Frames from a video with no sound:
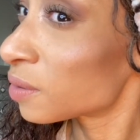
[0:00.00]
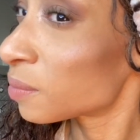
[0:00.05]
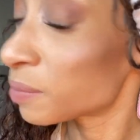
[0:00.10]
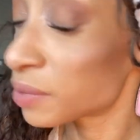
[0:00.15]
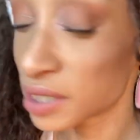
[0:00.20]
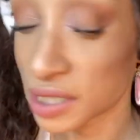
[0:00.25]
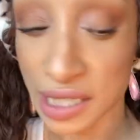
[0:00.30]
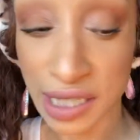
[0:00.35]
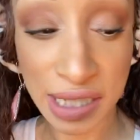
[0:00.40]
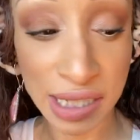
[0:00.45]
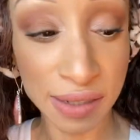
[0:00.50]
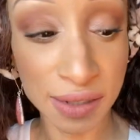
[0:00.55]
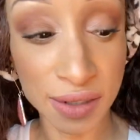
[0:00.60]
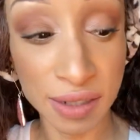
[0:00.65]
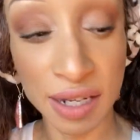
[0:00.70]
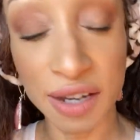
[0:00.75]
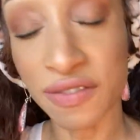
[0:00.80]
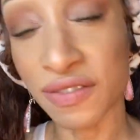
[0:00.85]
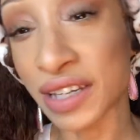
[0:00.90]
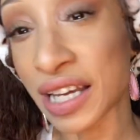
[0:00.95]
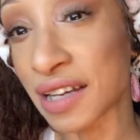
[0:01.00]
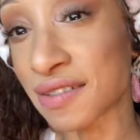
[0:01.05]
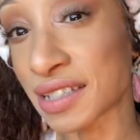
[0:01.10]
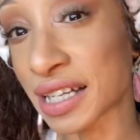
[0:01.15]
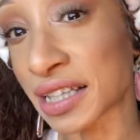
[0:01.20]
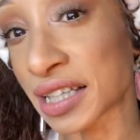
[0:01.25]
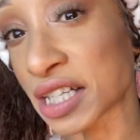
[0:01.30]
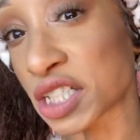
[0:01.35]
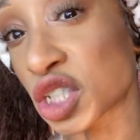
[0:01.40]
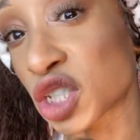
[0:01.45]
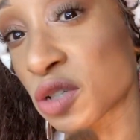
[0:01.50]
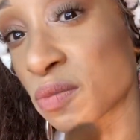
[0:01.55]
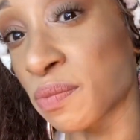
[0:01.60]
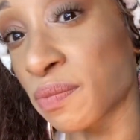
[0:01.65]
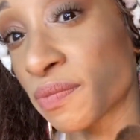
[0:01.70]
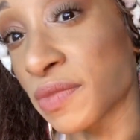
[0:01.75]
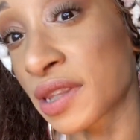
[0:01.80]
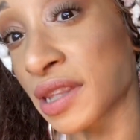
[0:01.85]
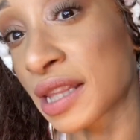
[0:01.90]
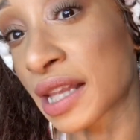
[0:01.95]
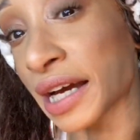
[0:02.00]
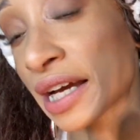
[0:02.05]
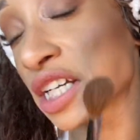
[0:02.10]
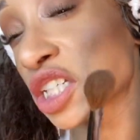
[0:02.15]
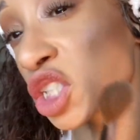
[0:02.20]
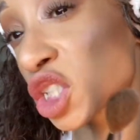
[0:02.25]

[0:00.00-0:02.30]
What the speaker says: But it doesn't definitely has like that like a